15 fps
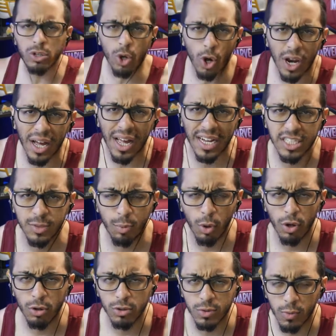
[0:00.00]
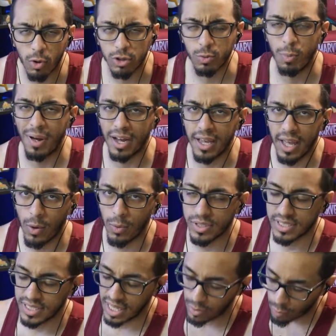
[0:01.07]
What's going on, guys? your boy Uchi, Of course, we're back in
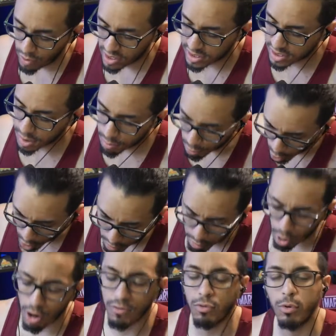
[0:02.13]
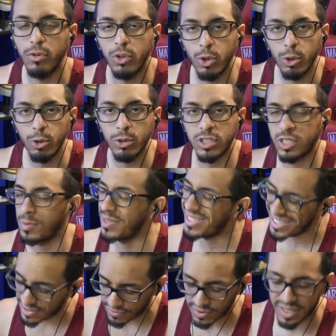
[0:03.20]
once again with some more Marvel news,
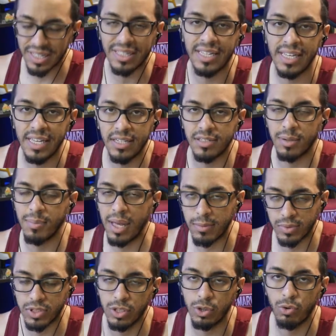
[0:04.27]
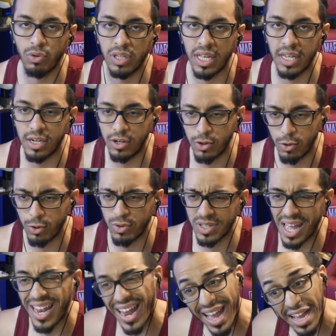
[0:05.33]
specifically some MCU related news.
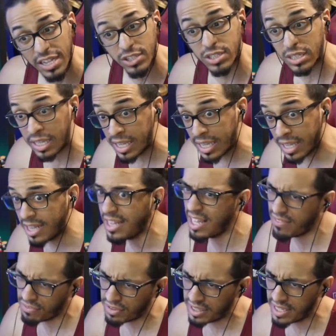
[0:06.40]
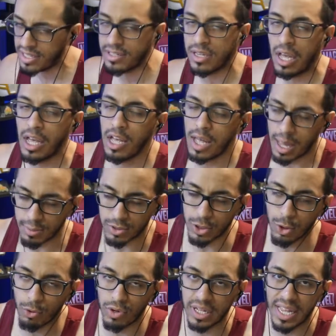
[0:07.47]
And actually, it definitely is
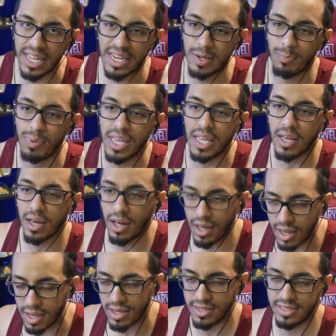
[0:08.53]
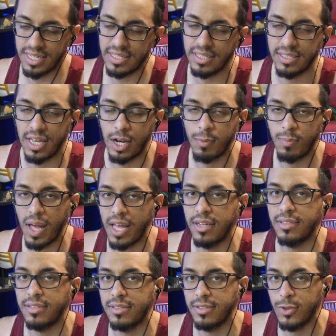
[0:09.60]
MCU related because, as the title might
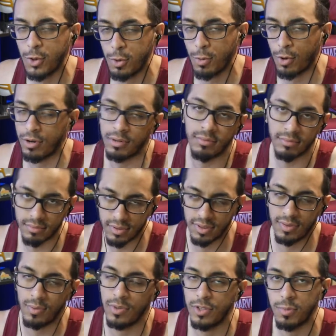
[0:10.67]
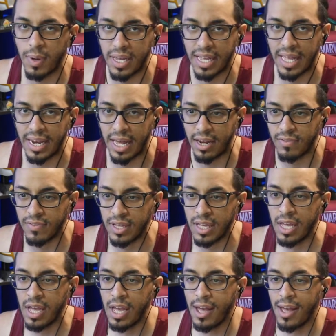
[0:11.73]
assume, or what you might get out of it,
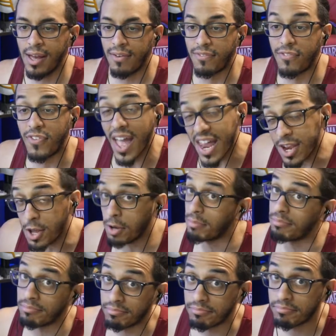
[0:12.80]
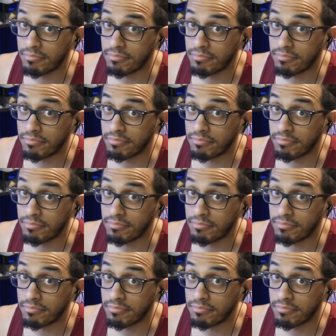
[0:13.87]
Venom.